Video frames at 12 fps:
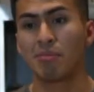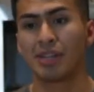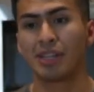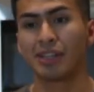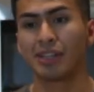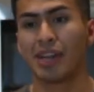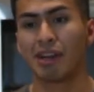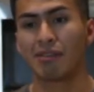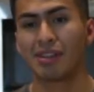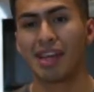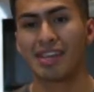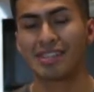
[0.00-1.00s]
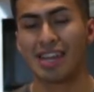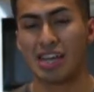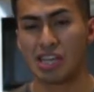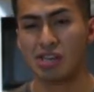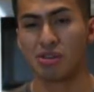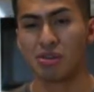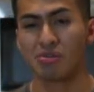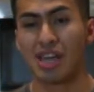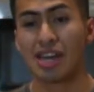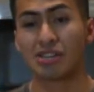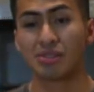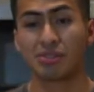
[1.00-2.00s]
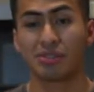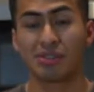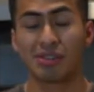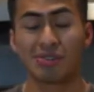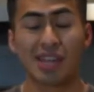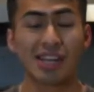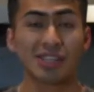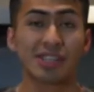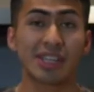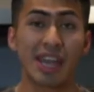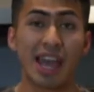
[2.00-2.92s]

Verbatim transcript: But little did I realize that, you know, it was actual, it was actually the